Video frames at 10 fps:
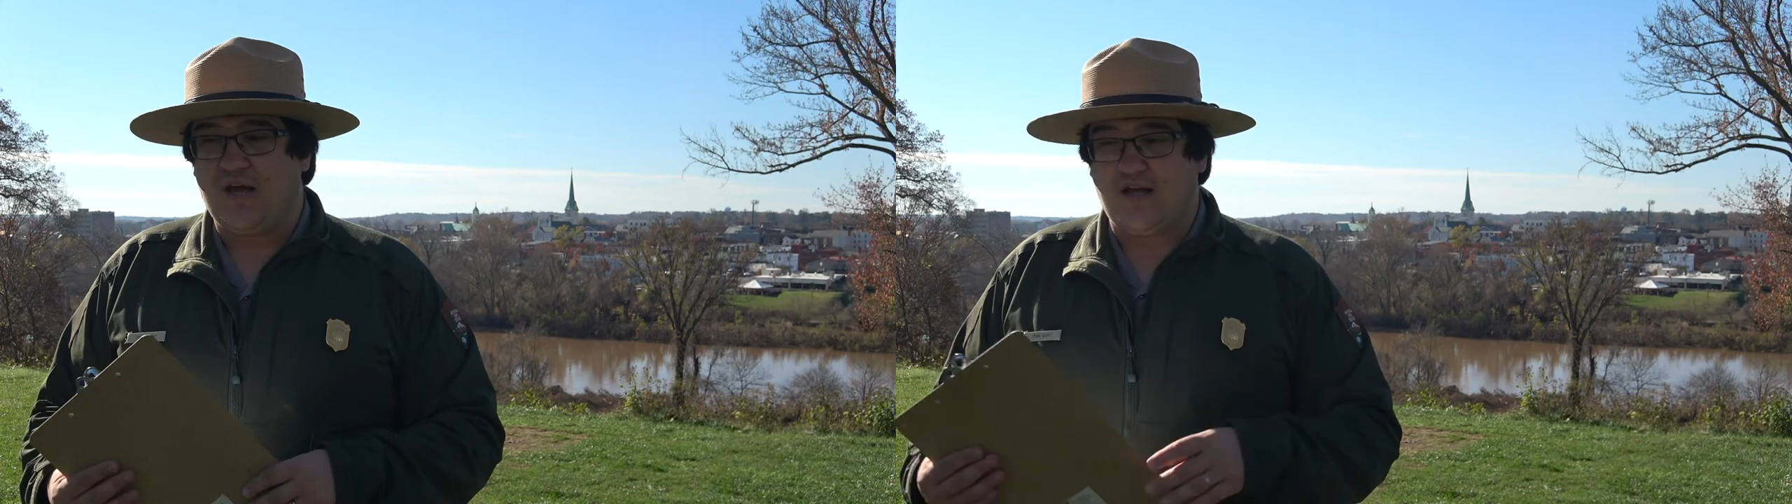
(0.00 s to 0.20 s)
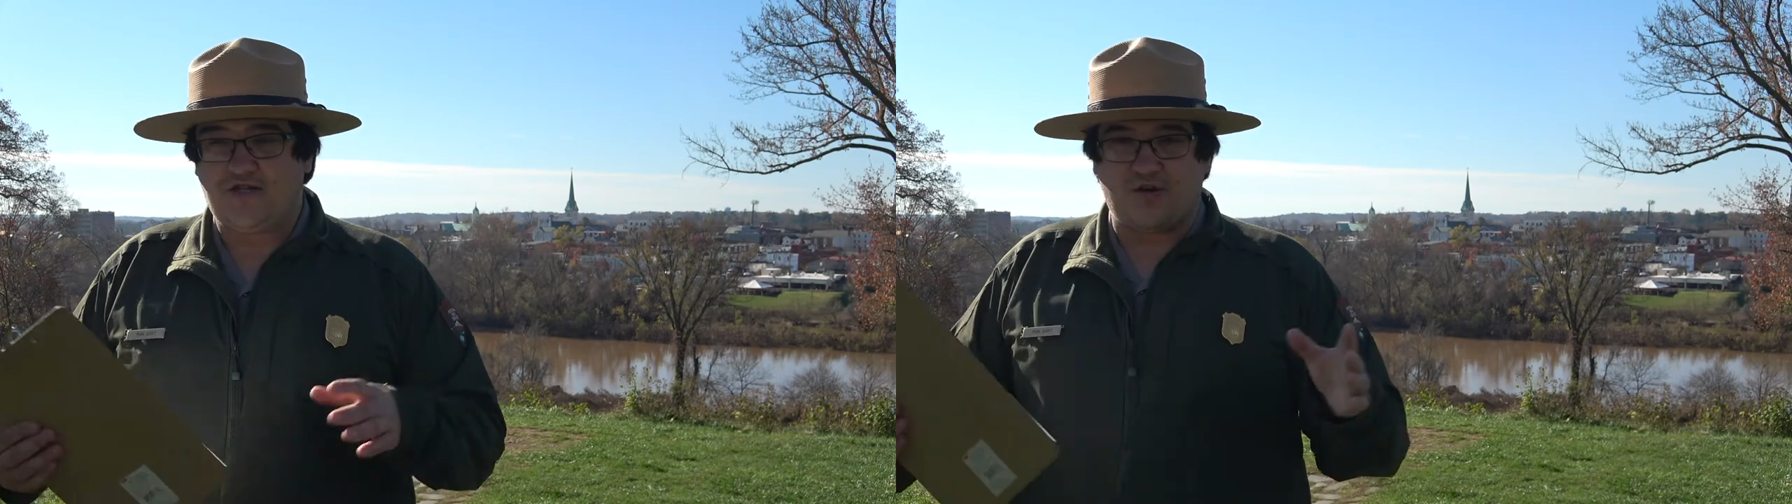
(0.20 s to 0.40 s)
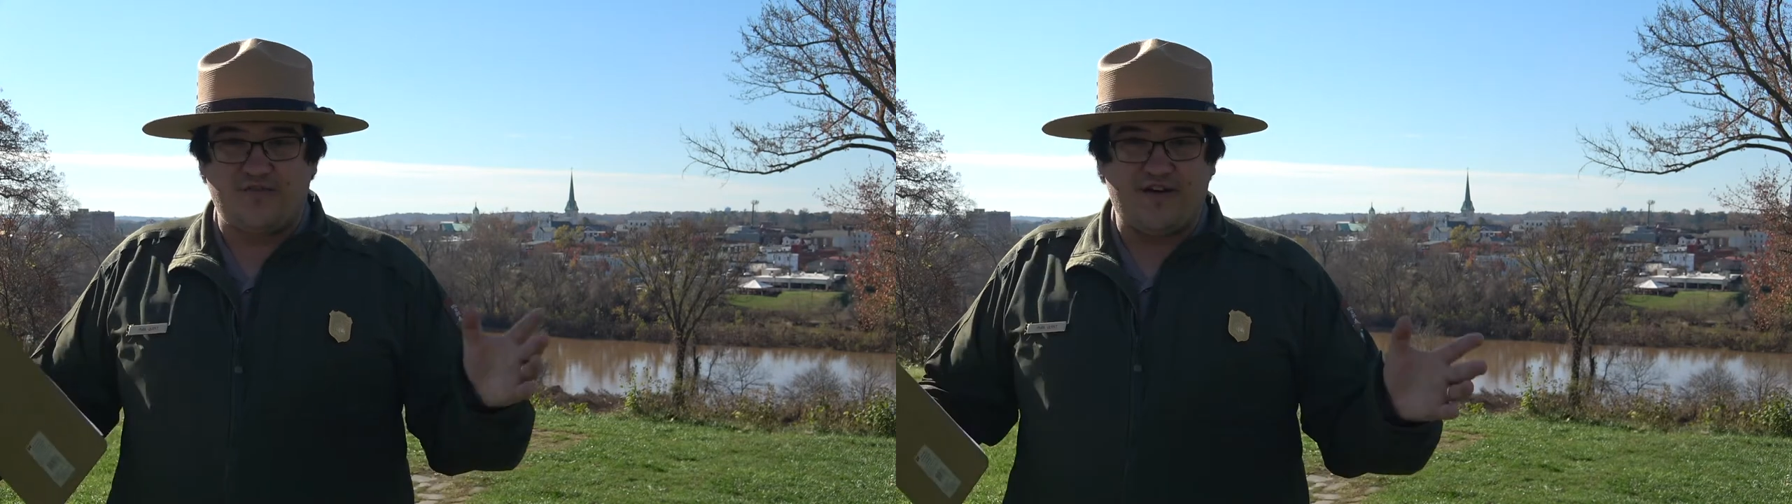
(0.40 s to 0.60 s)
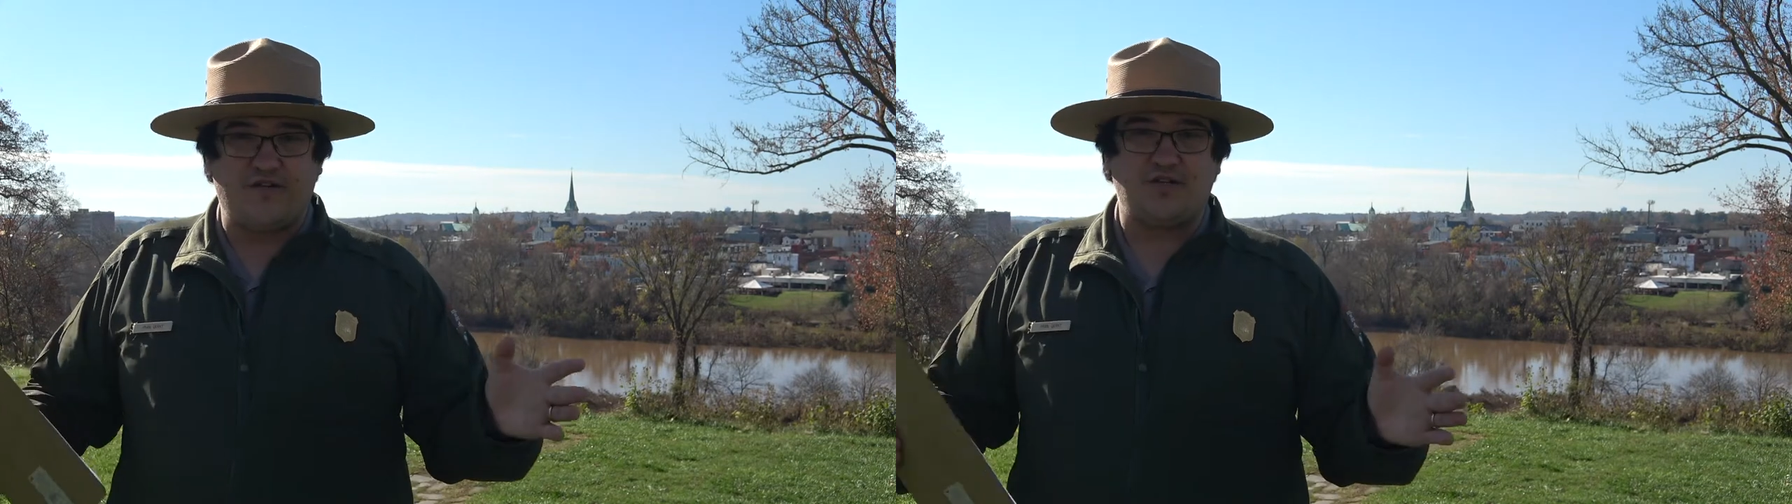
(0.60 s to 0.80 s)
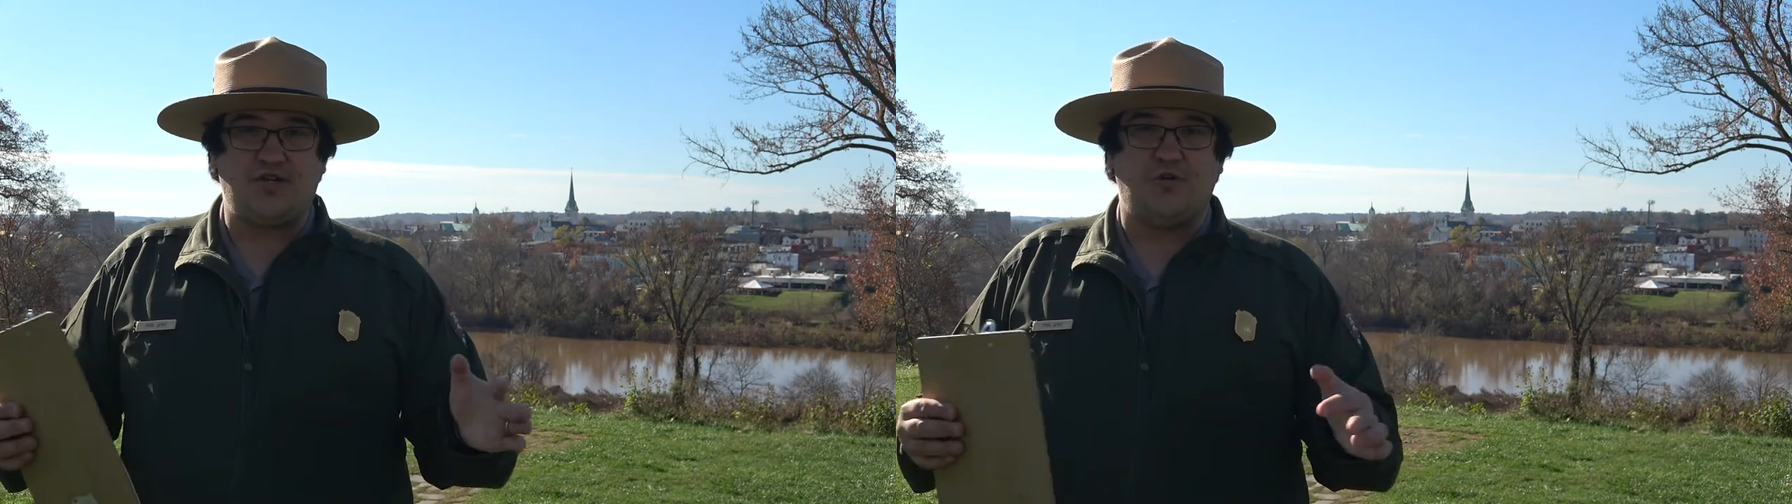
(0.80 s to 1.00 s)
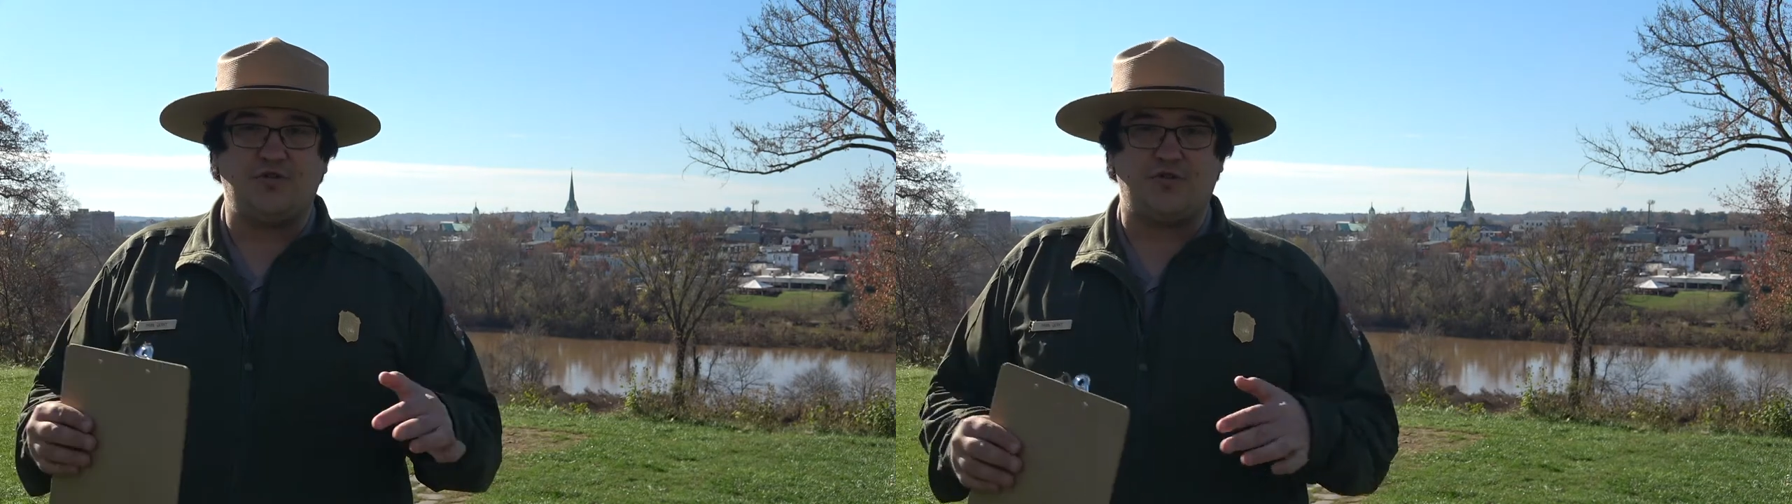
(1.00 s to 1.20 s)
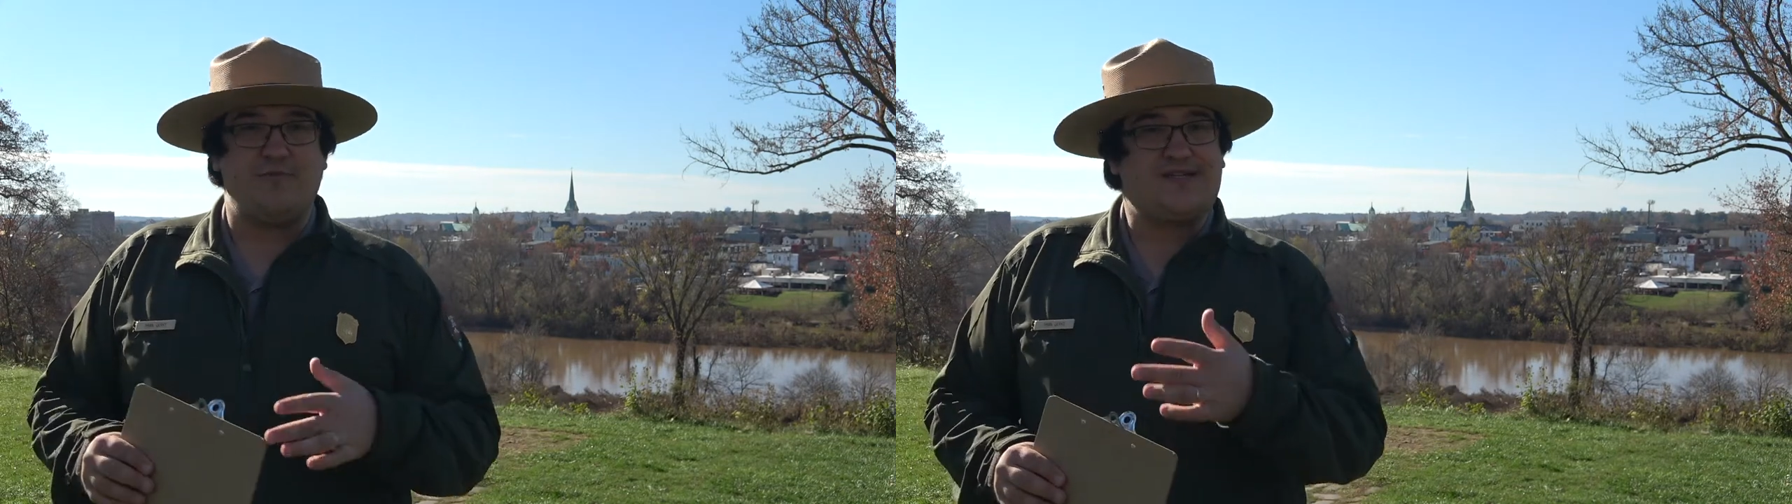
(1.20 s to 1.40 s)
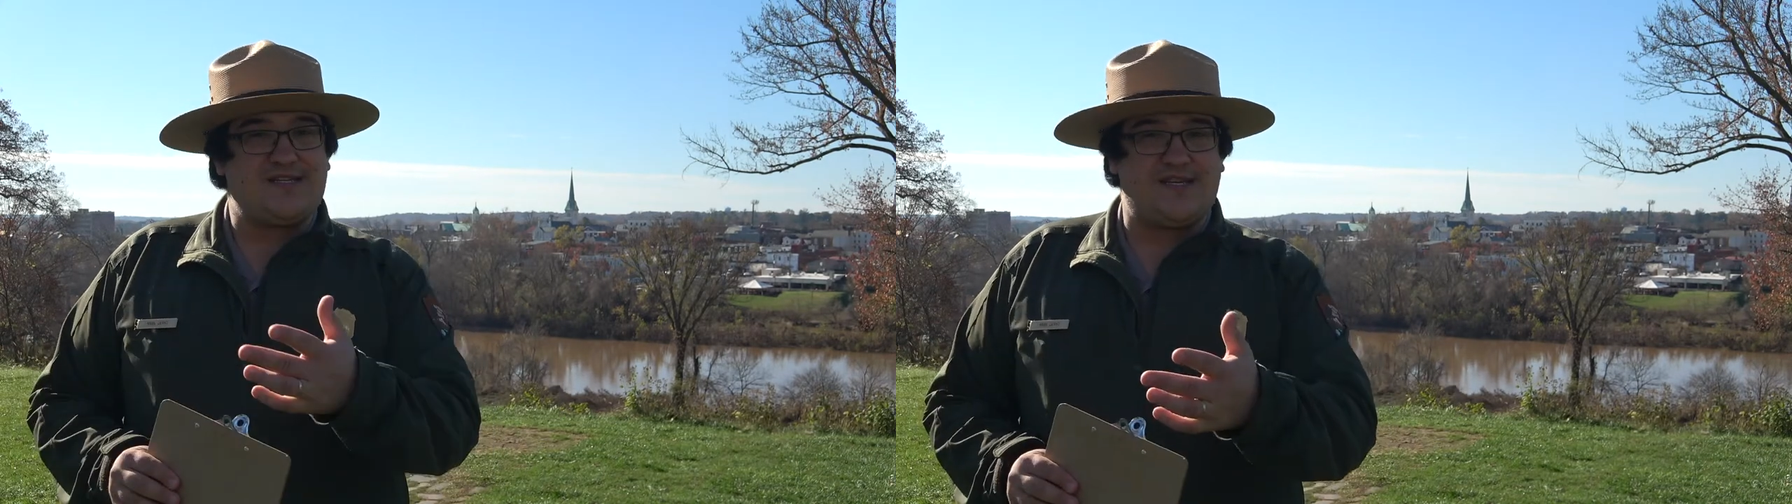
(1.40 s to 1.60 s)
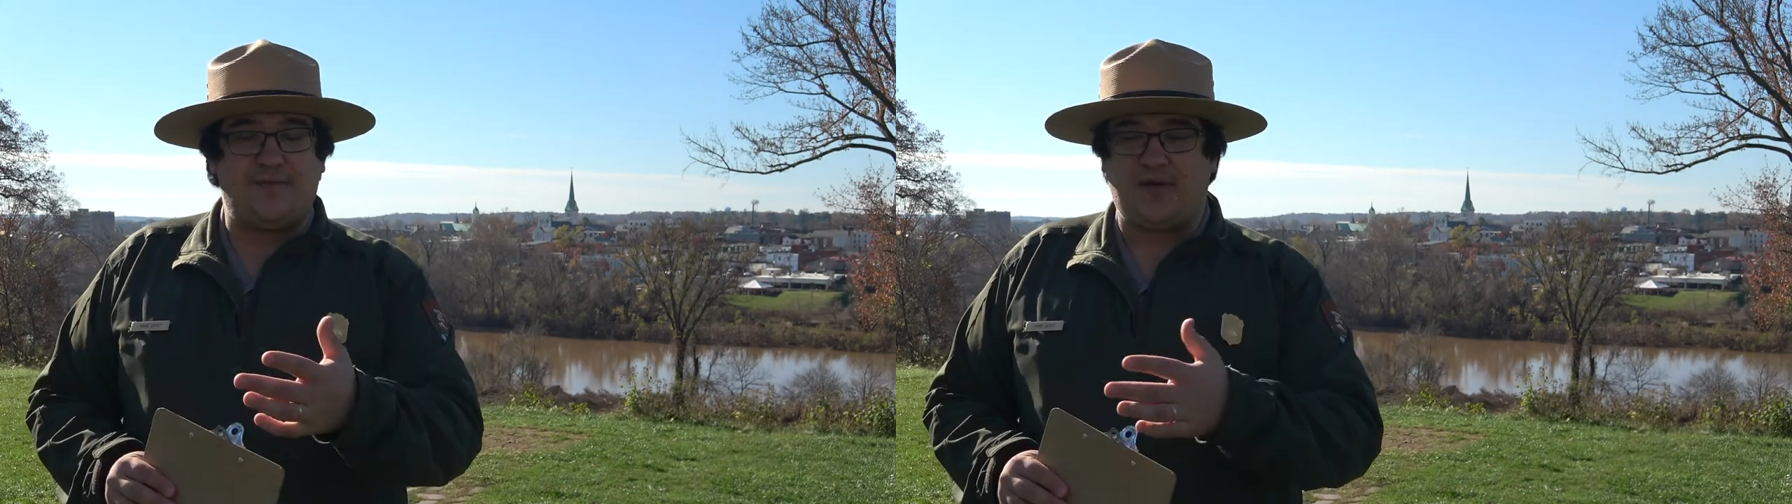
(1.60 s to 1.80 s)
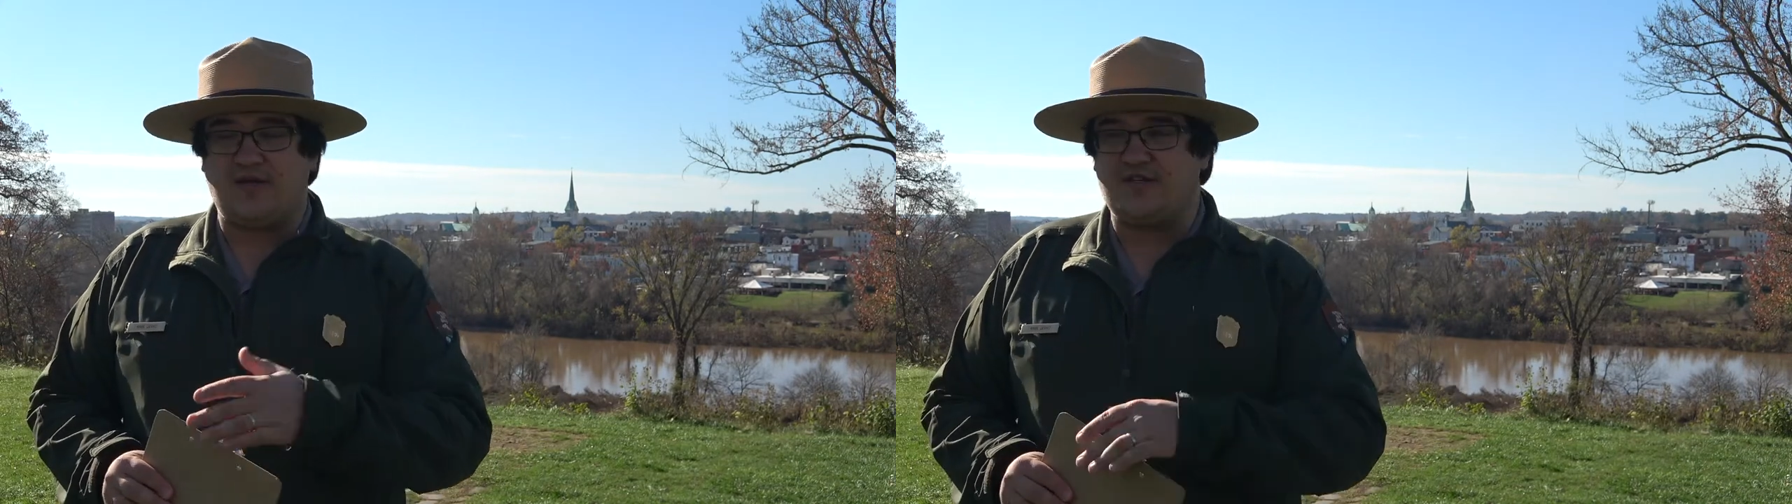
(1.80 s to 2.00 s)
And so Confederate soldiers,
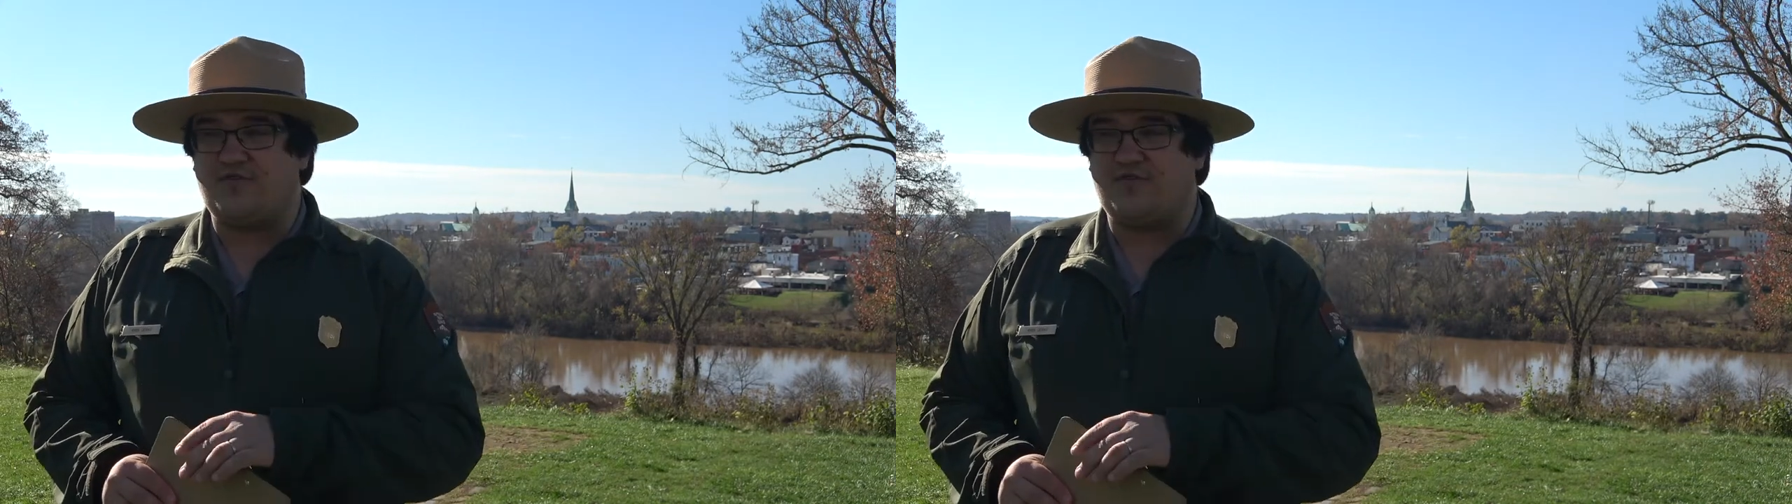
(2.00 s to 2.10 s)
Mississippians,